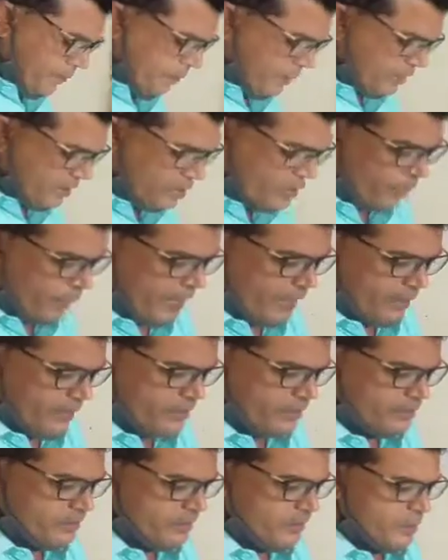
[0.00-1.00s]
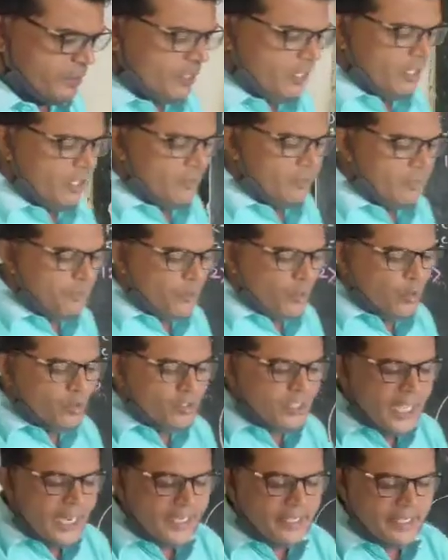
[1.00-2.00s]
number 12. Prove
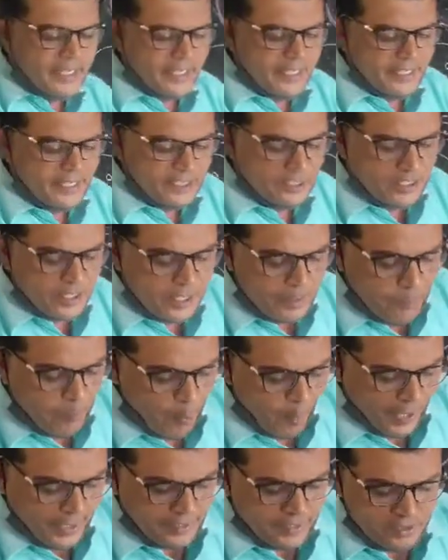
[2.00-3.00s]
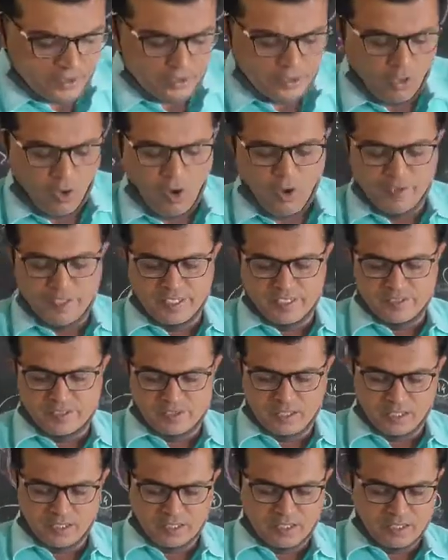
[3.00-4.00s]
that any 3 points on a
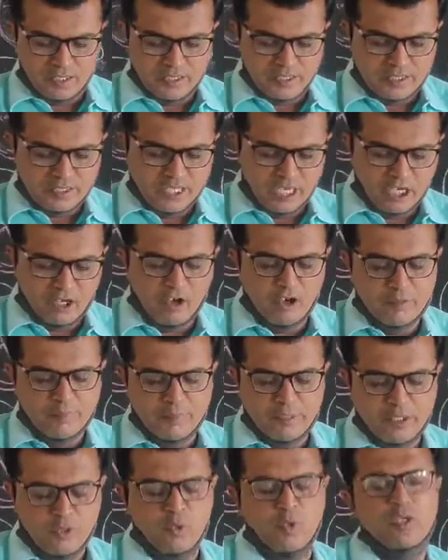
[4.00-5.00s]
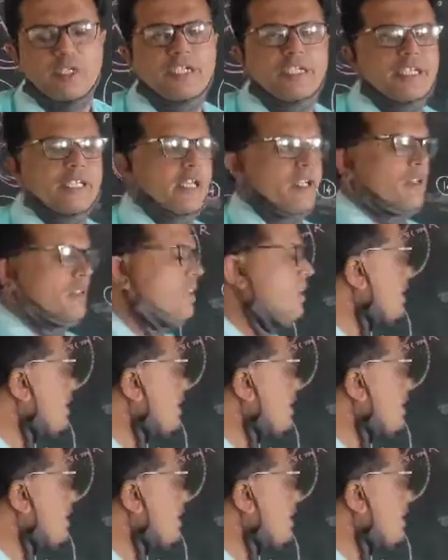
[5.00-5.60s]
circle cannot be collinear.